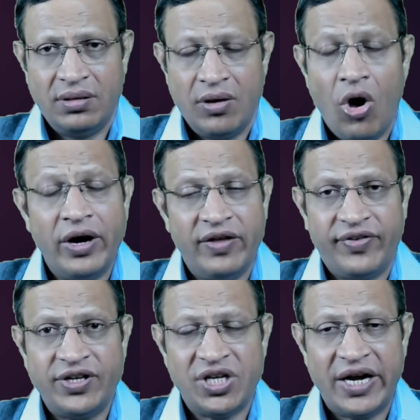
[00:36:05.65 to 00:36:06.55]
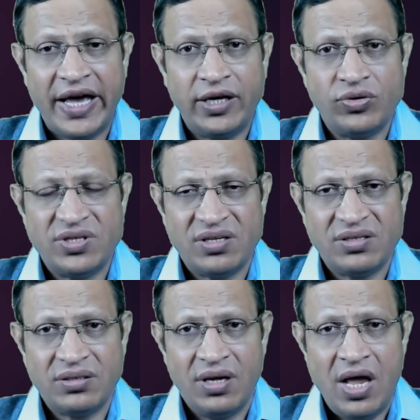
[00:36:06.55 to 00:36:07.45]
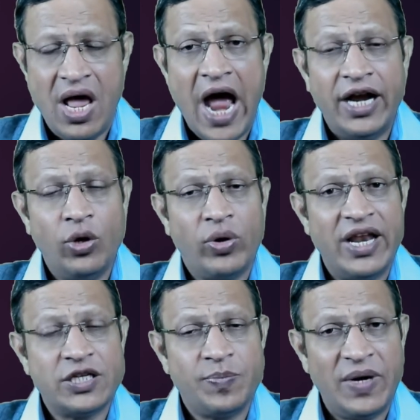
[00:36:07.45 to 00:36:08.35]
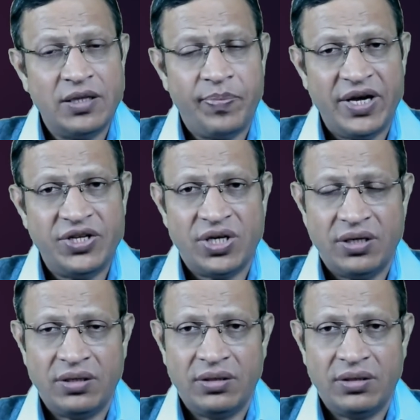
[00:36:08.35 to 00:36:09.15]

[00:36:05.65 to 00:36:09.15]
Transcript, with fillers: or differential diagnosis and you can explain the patient